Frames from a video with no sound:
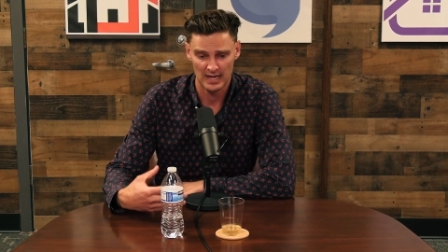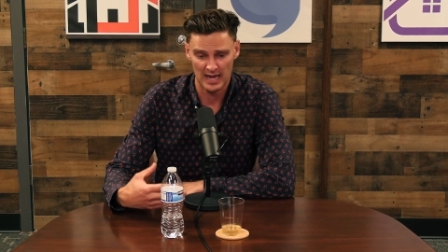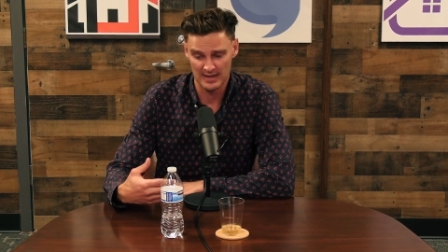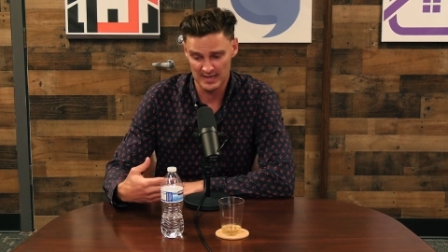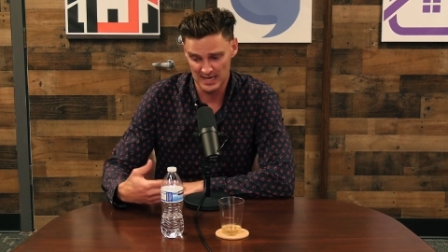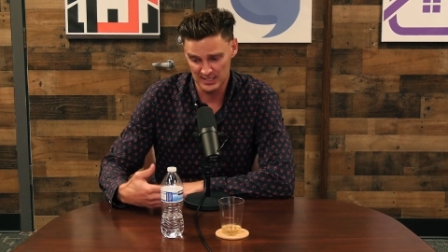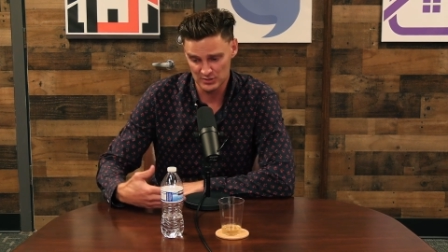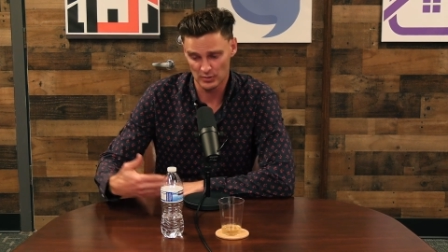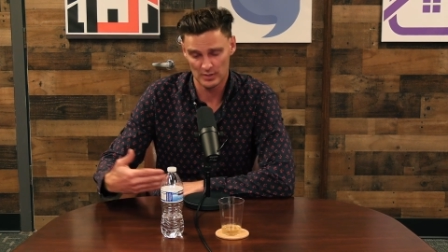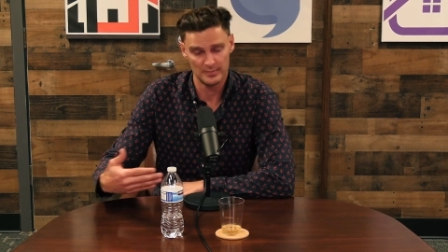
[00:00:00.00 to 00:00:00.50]
And
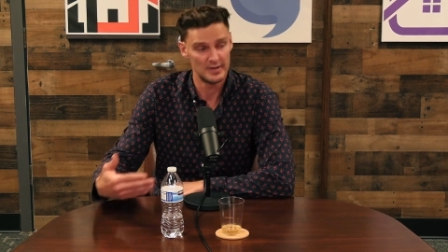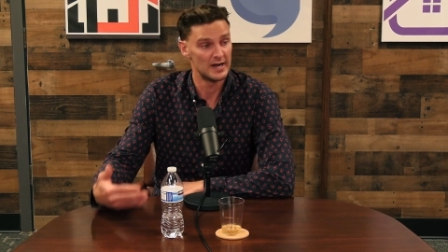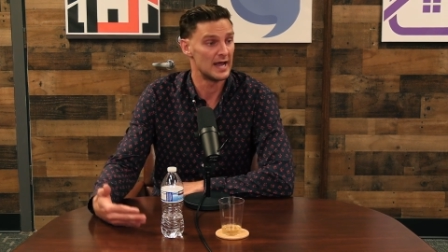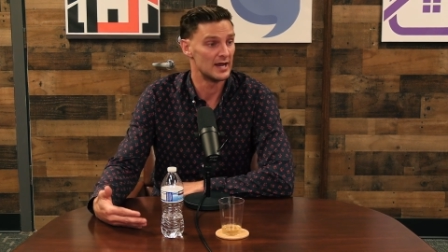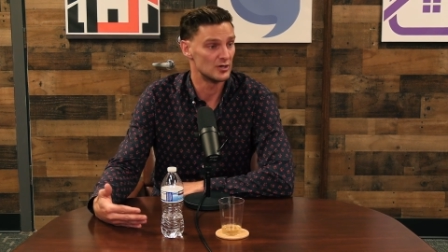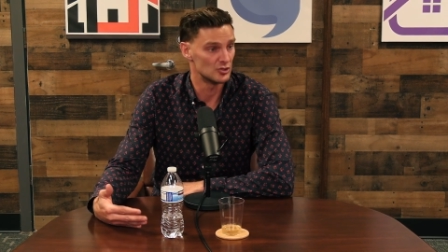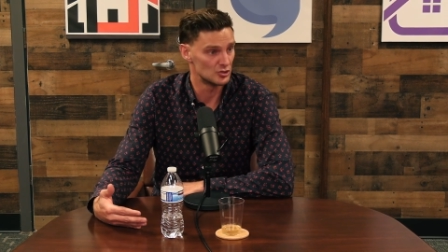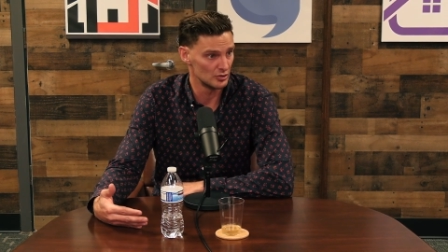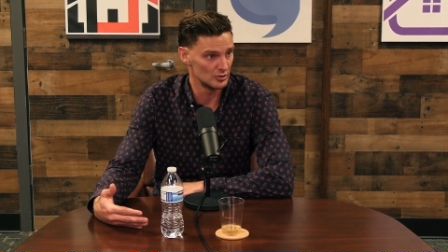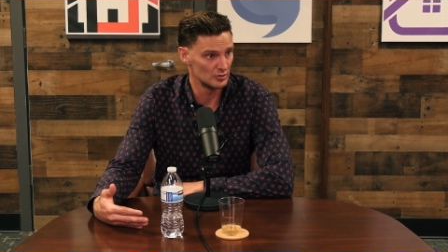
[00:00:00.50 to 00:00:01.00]
that's where I met
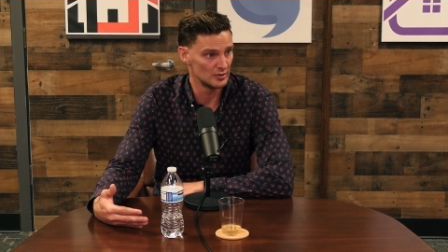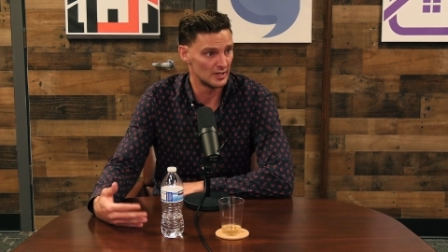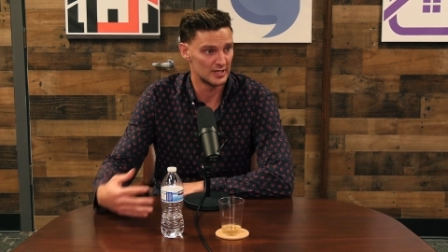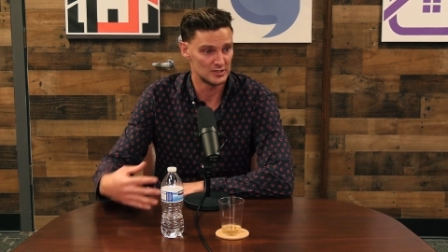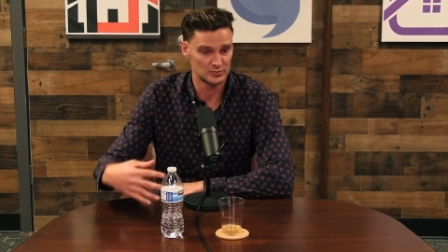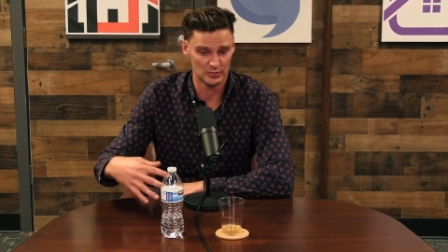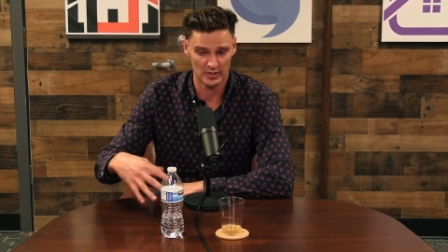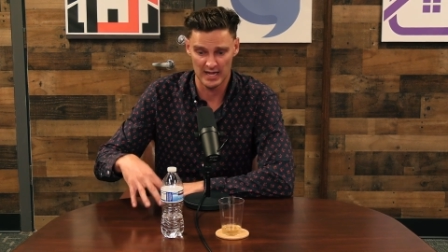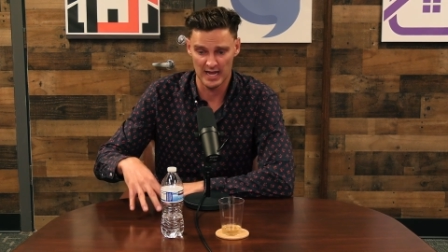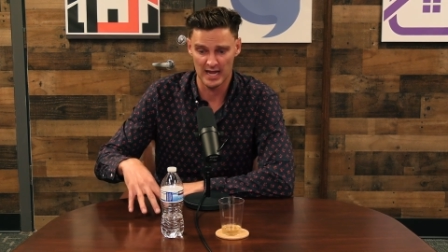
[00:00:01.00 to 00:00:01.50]
Andrew. And
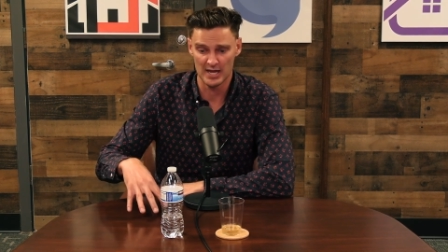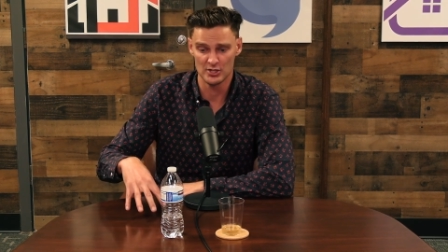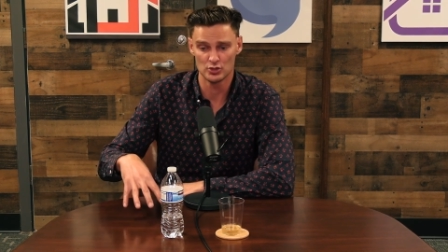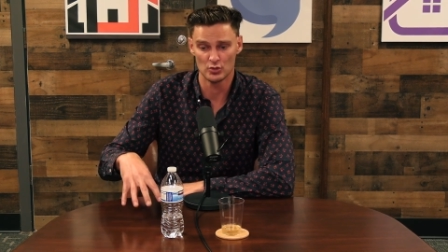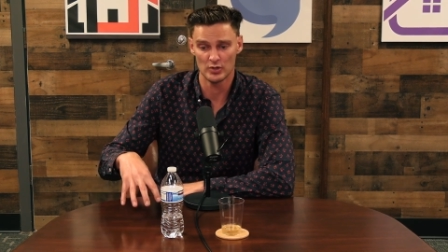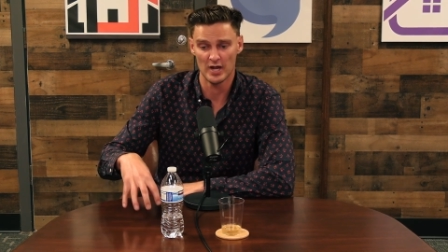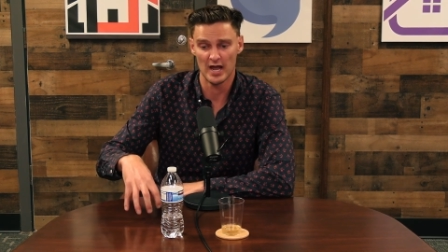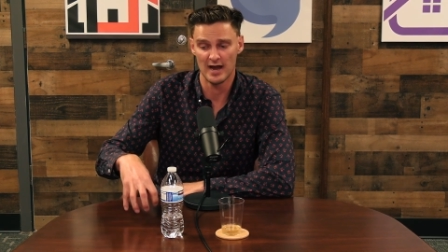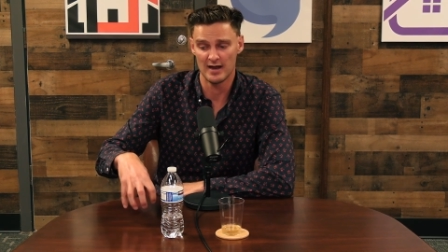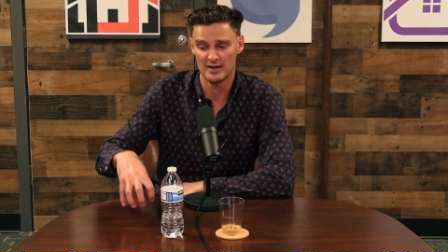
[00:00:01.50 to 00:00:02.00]
that's where
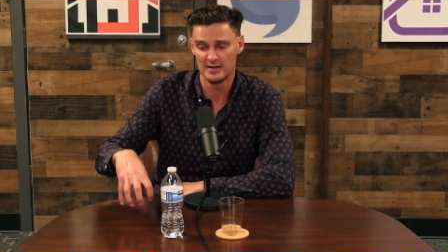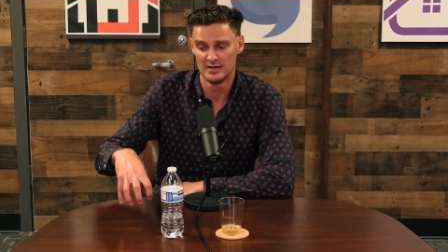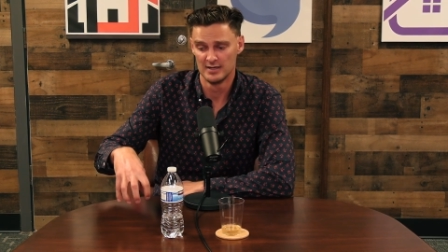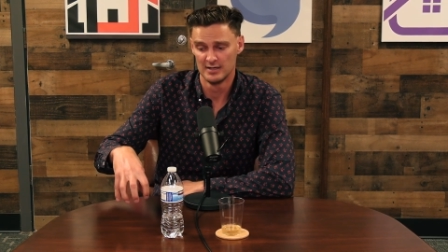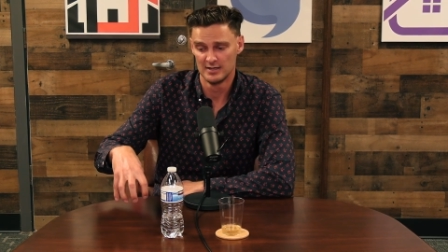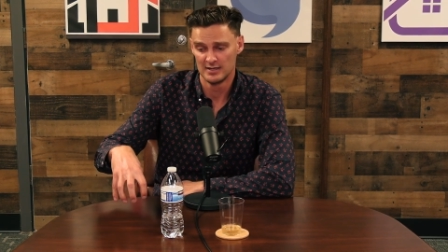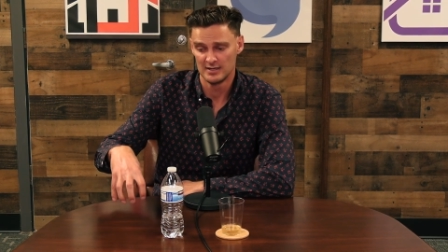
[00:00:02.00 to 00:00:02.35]
Andrew had,